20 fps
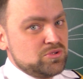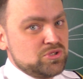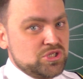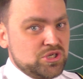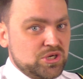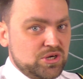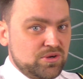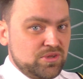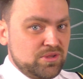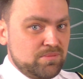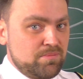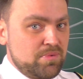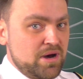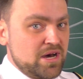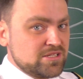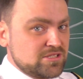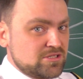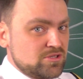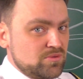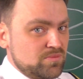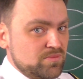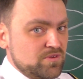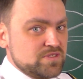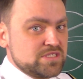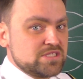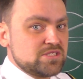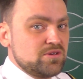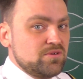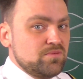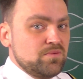to share the bathroom and
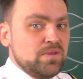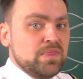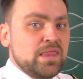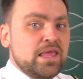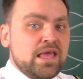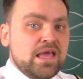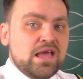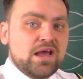so on.